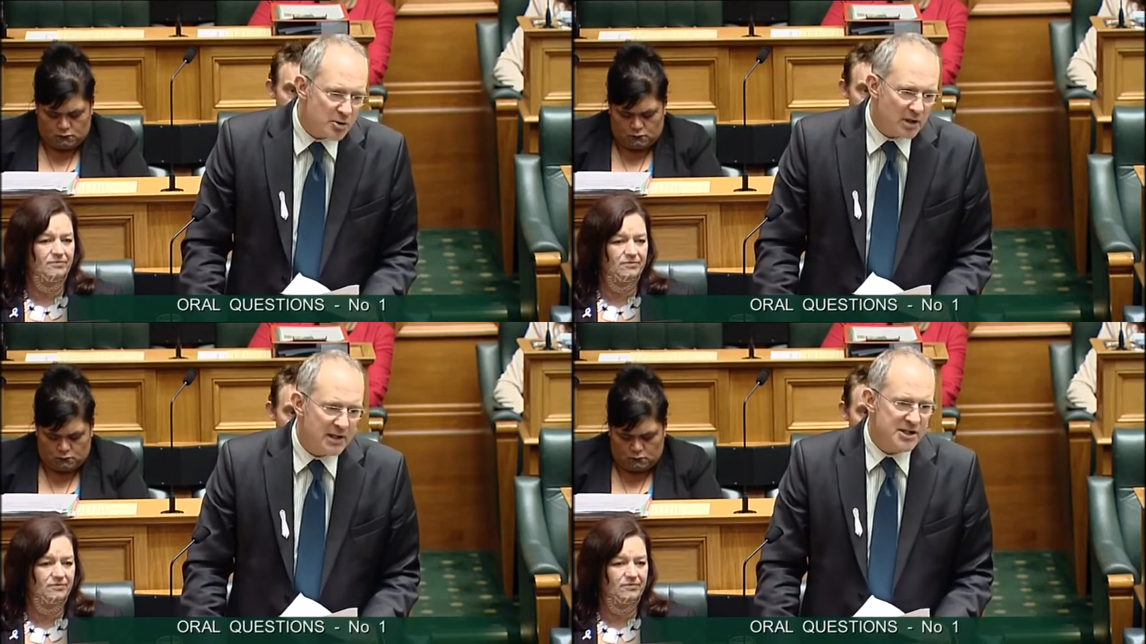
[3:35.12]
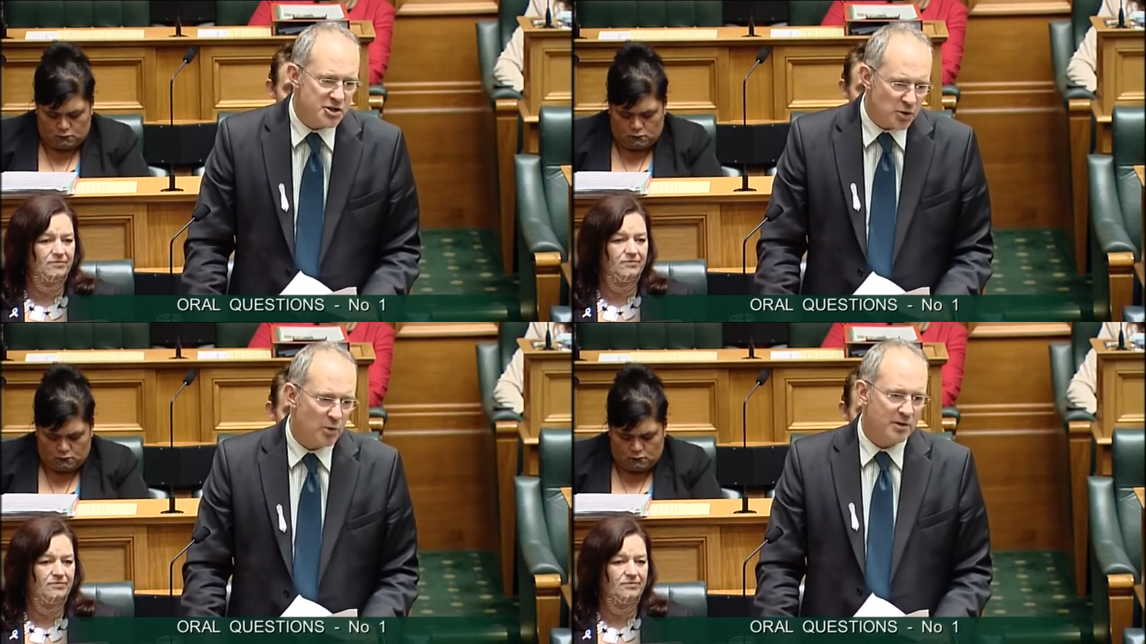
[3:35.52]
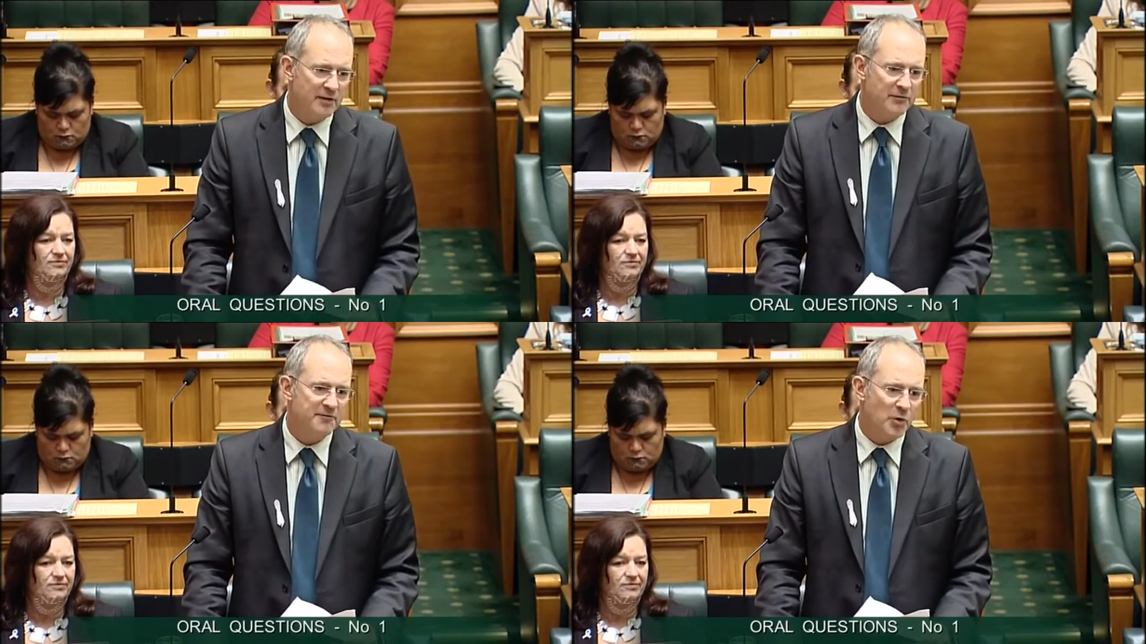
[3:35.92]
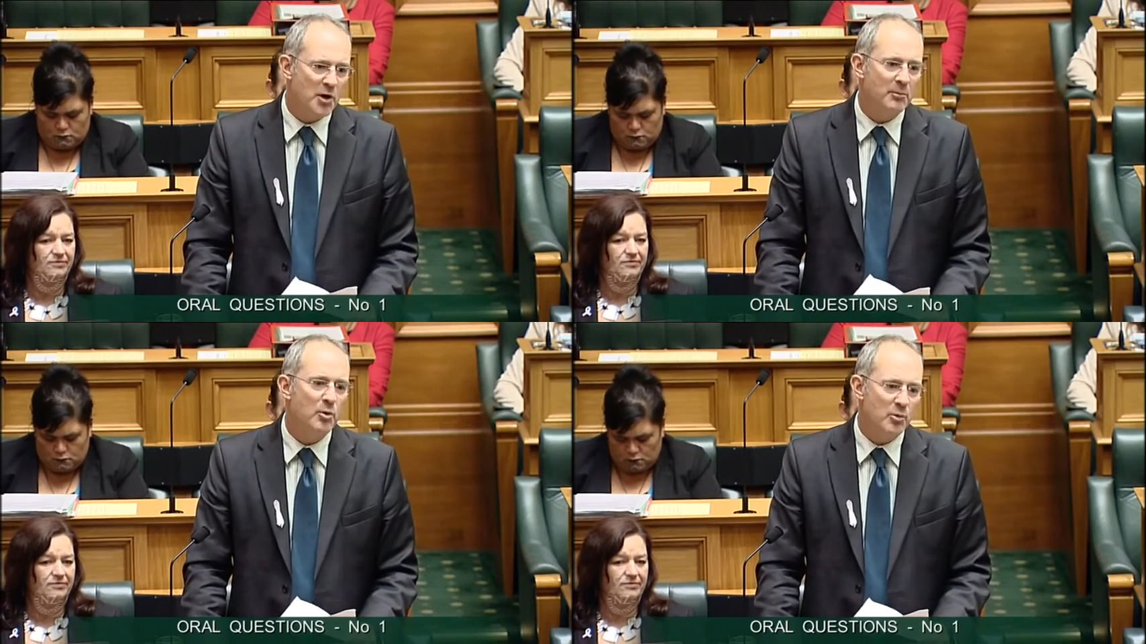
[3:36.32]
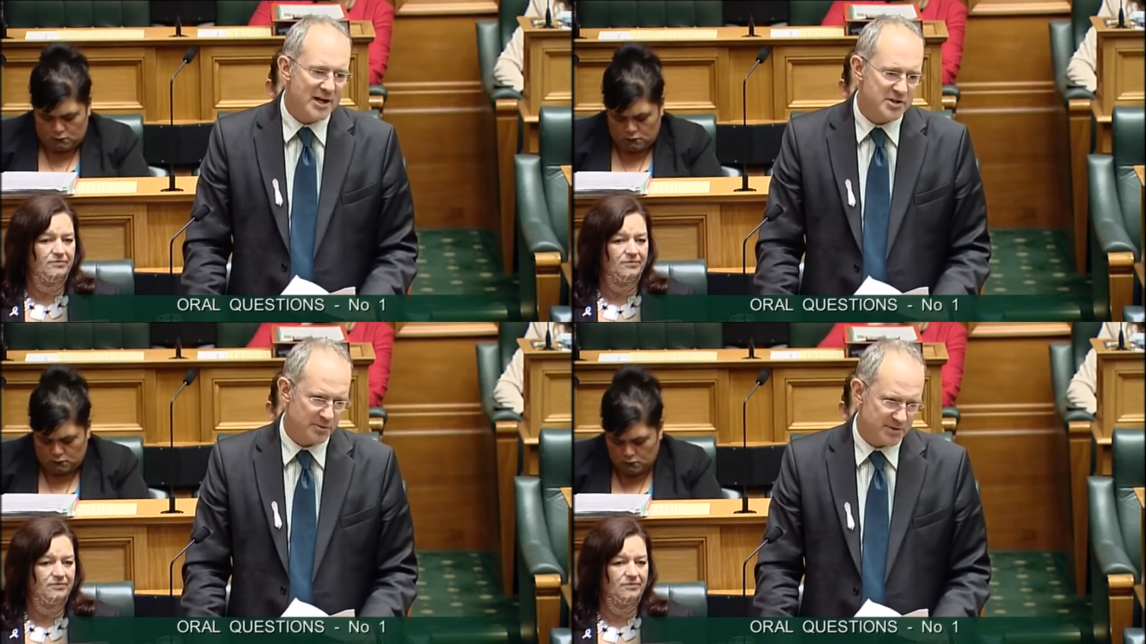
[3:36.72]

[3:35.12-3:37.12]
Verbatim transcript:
Speaker 1: short of affordable rentals?